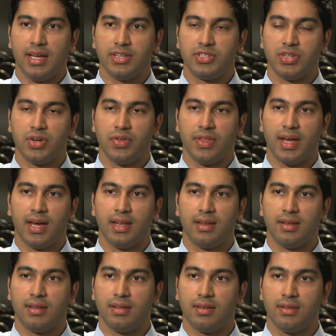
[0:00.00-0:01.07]
and show that
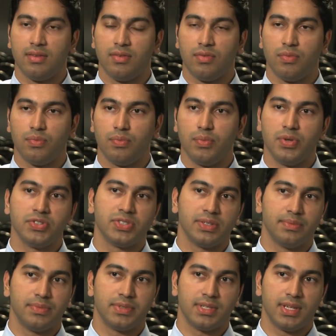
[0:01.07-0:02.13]
Muslims